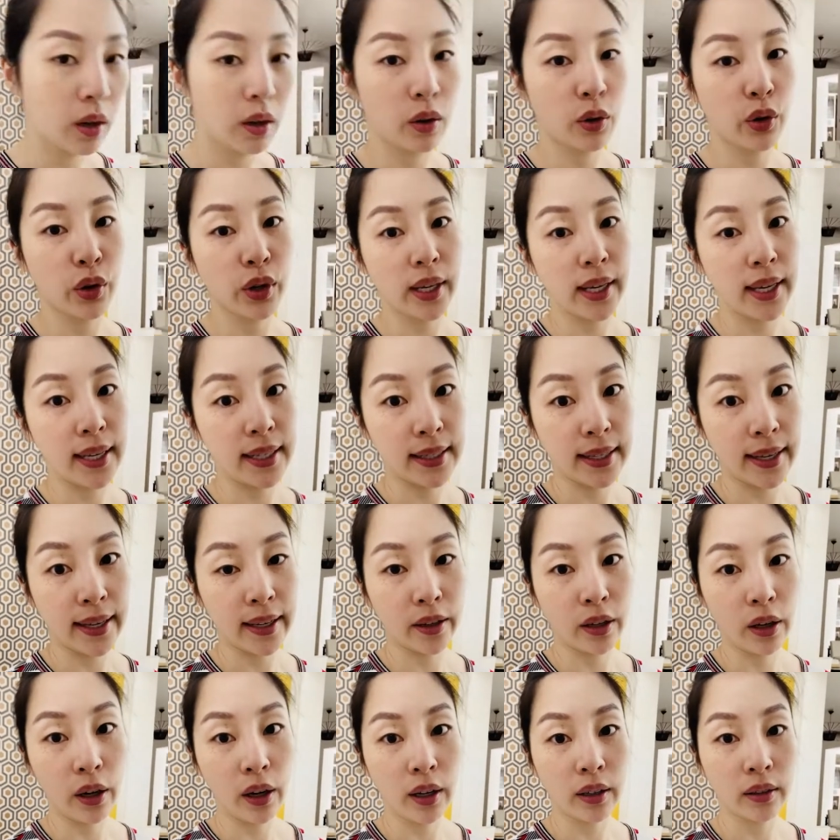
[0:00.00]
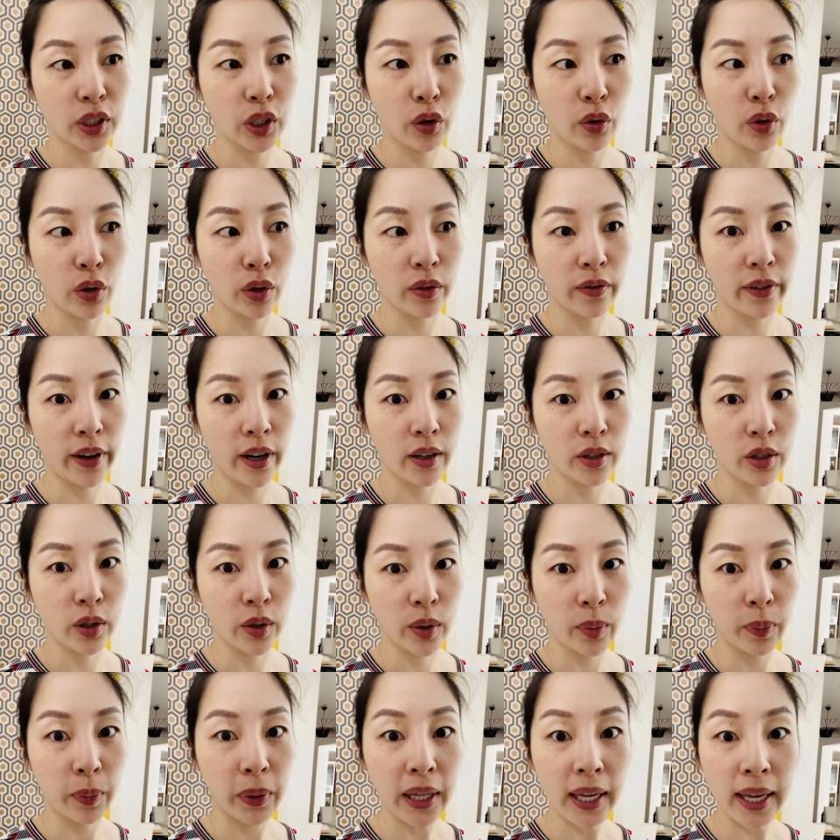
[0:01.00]
or in case I got coronavirus on
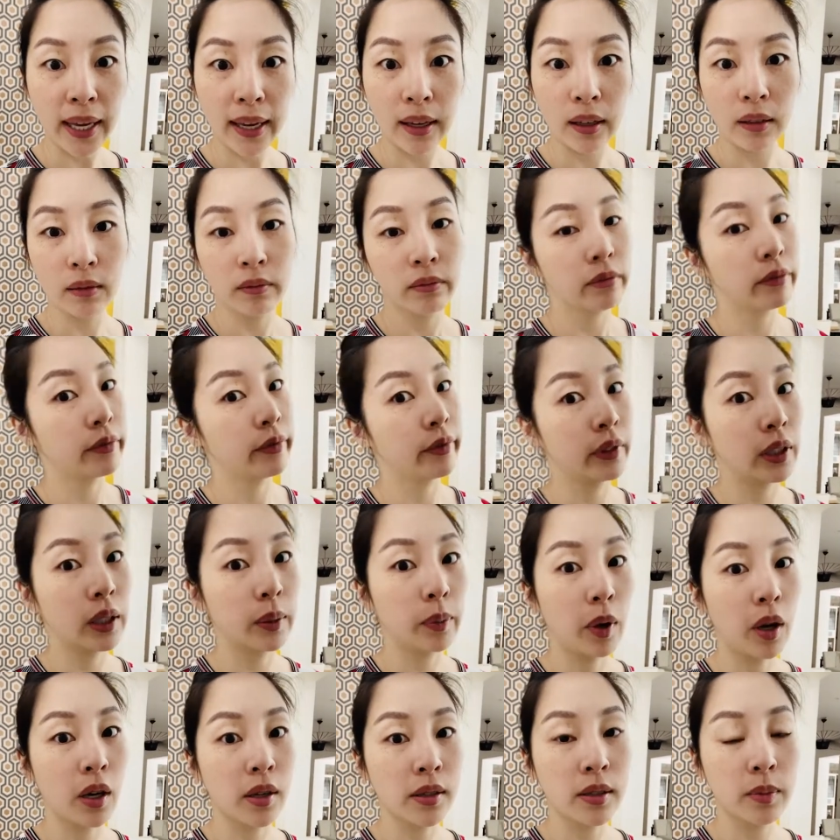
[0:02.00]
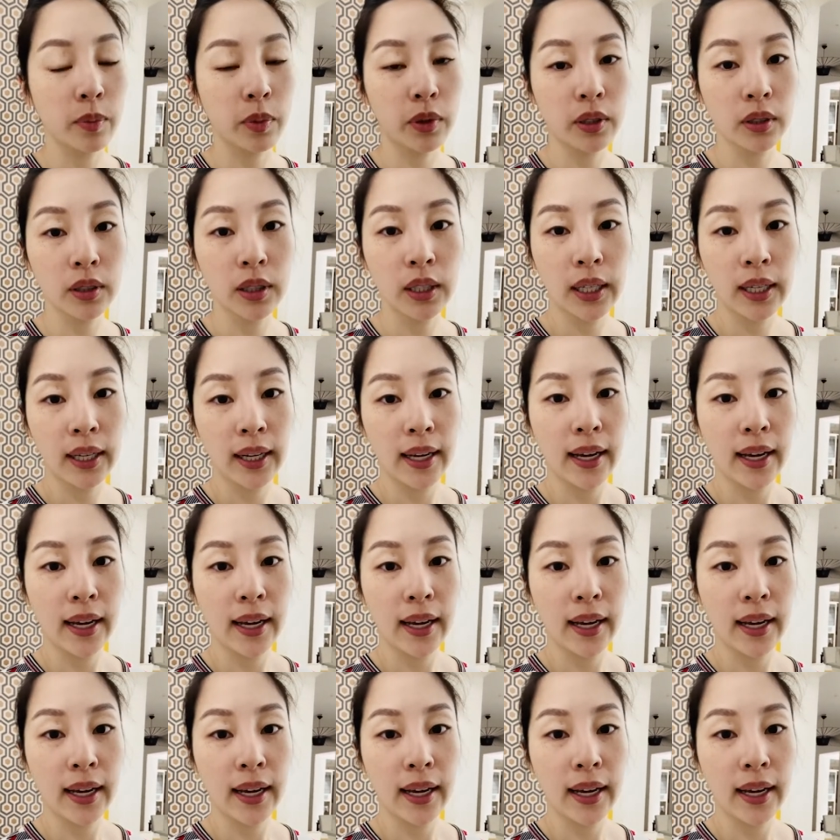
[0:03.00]
the plane, very possible,